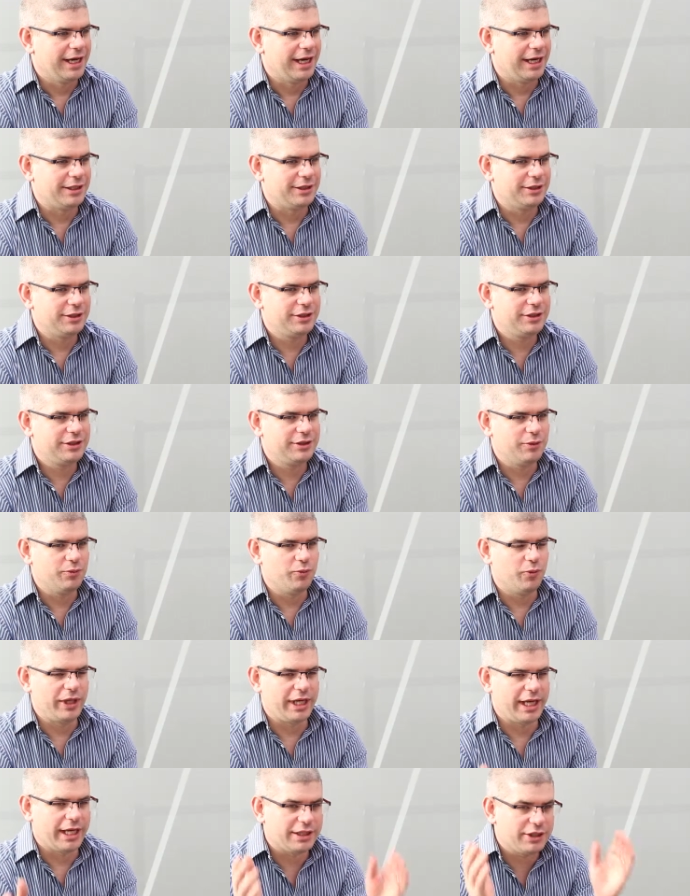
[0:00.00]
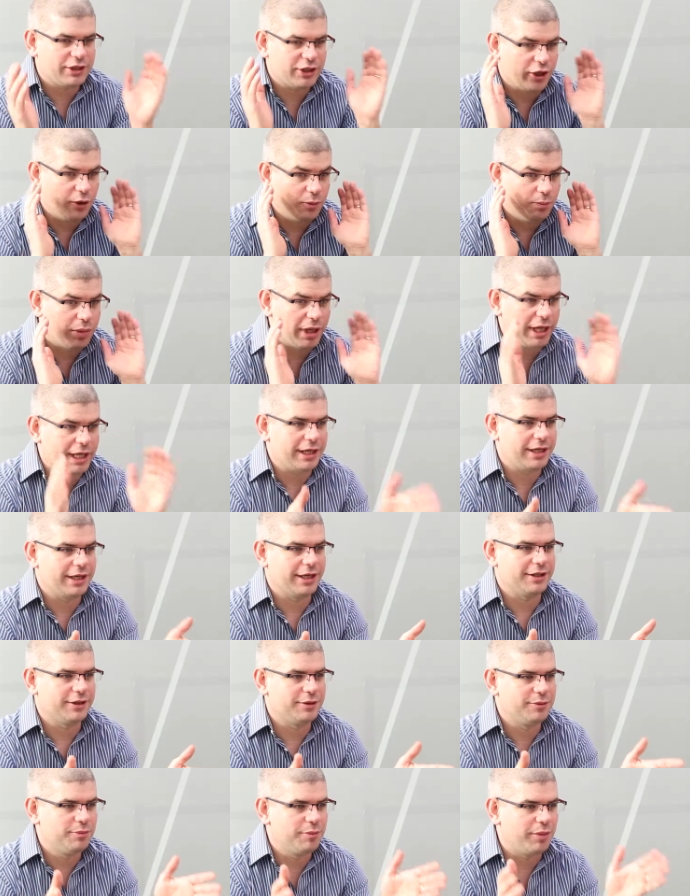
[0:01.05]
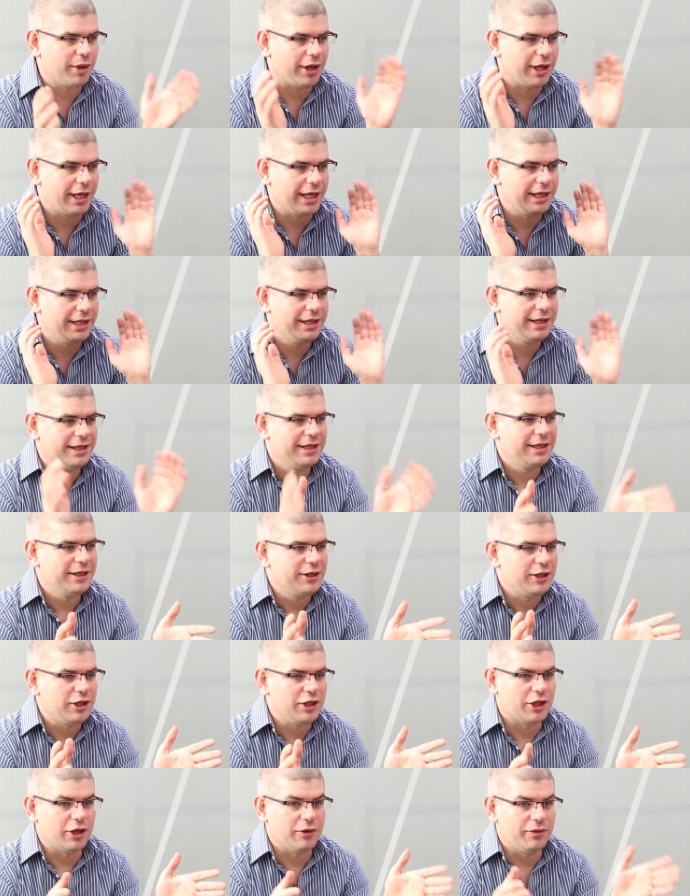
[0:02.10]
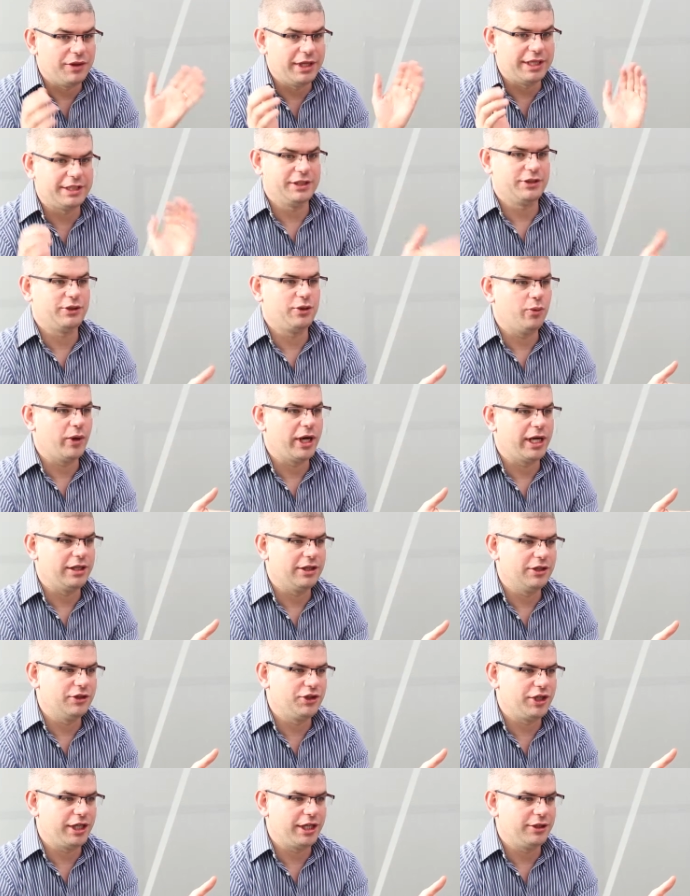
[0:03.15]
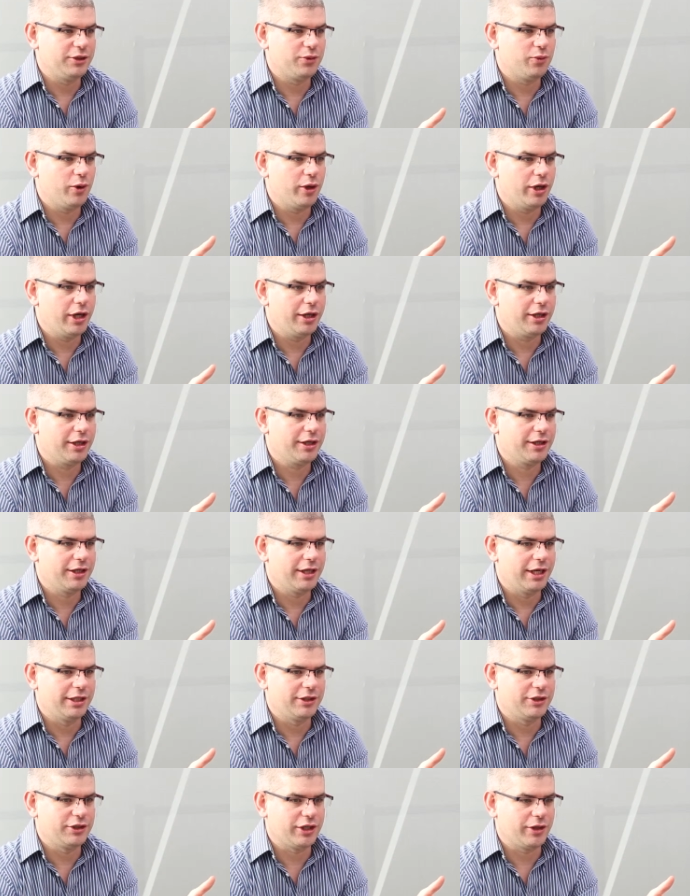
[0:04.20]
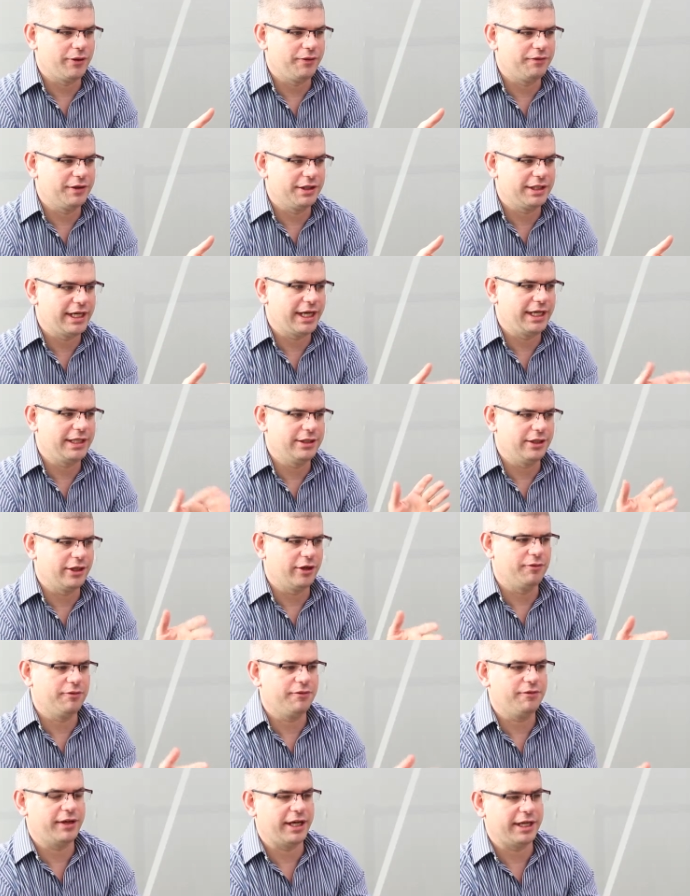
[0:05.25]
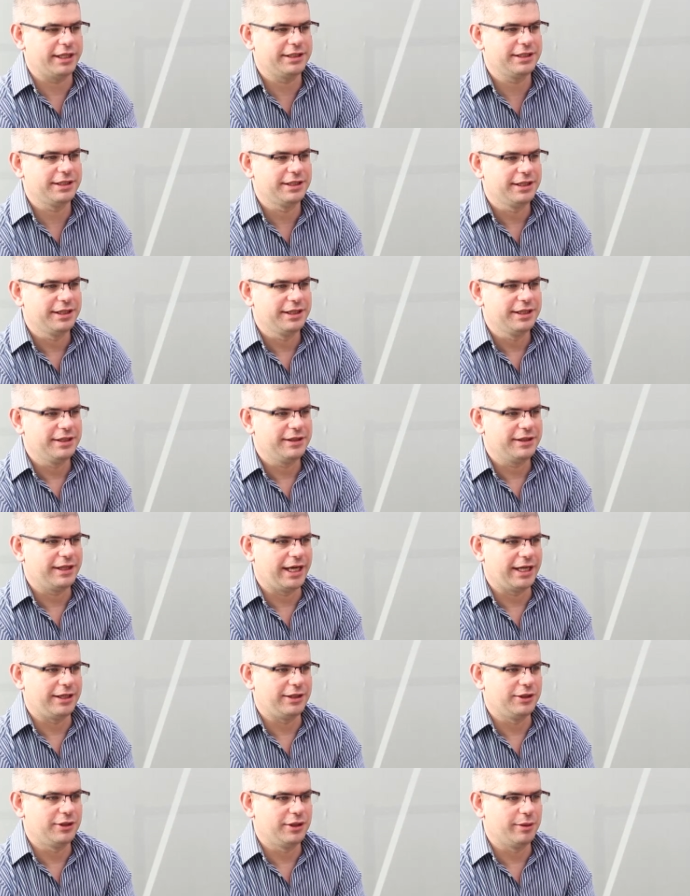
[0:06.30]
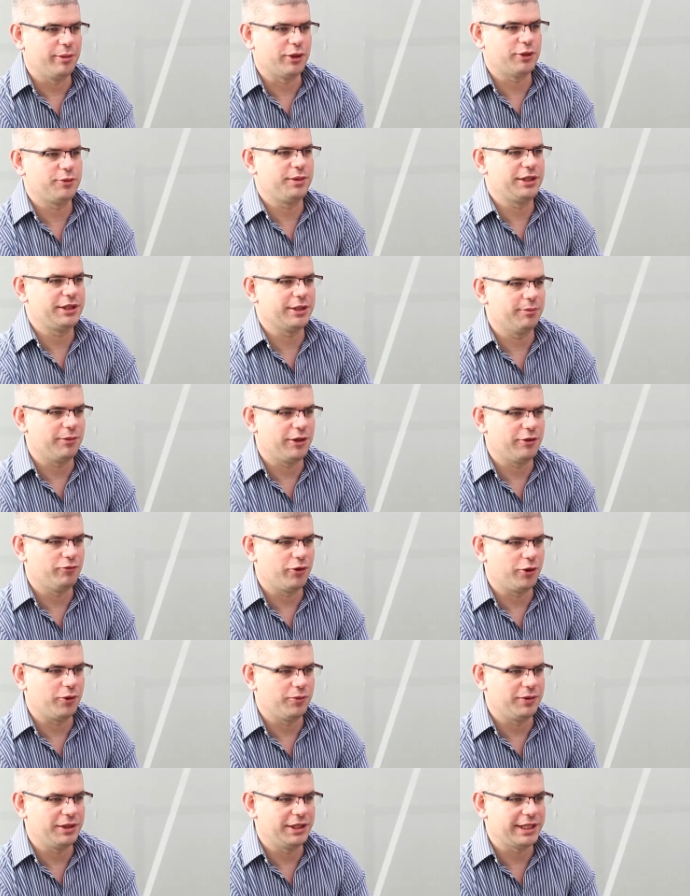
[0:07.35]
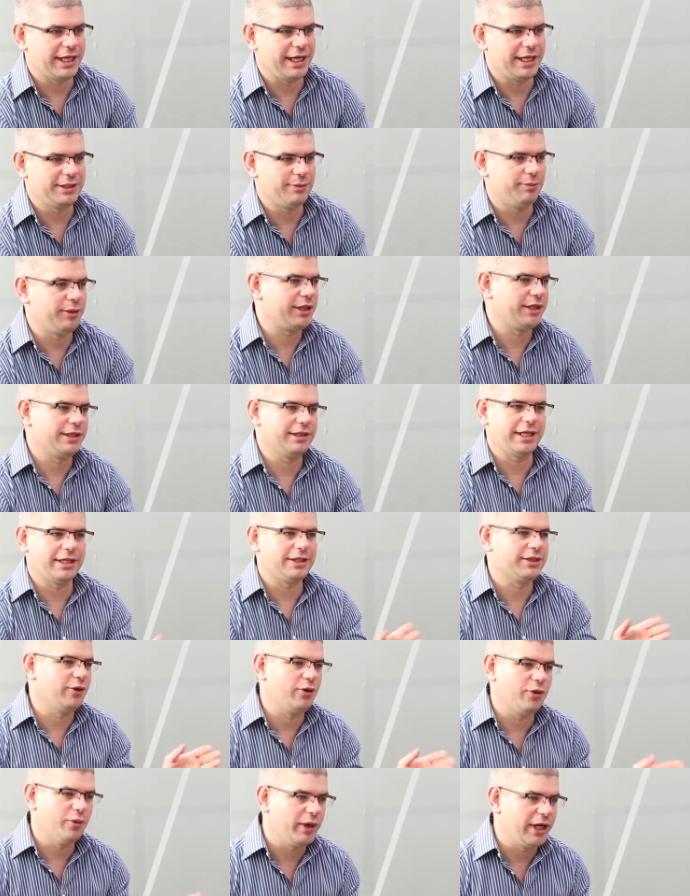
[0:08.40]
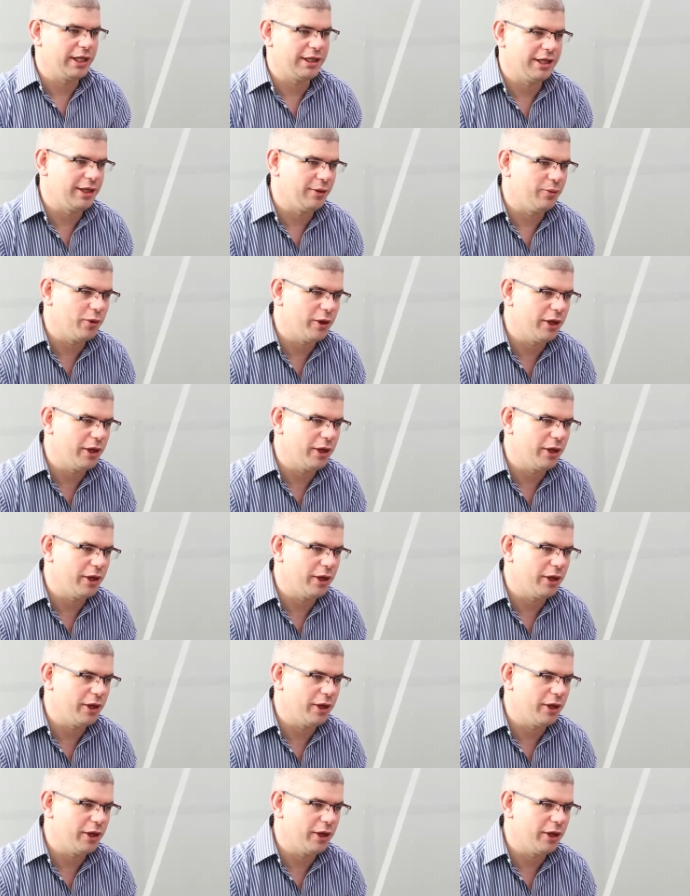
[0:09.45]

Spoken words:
And we get so blinkered by, you know, this is the way that genes work, and so if the data don't fit, then there must be something wrong with the data because that's not the way that it